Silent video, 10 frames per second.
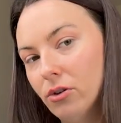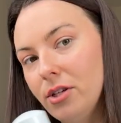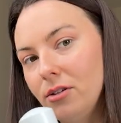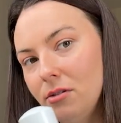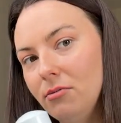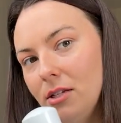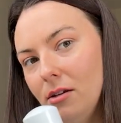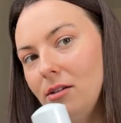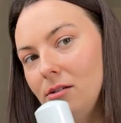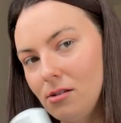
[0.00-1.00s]
This is the reason
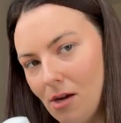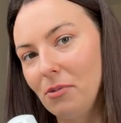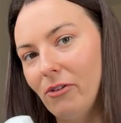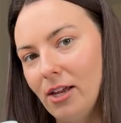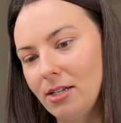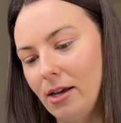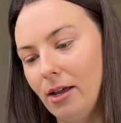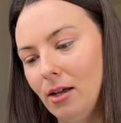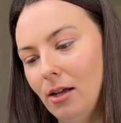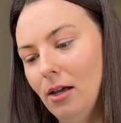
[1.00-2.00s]
I stopped fake
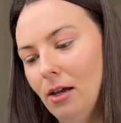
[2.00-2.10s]
tanning,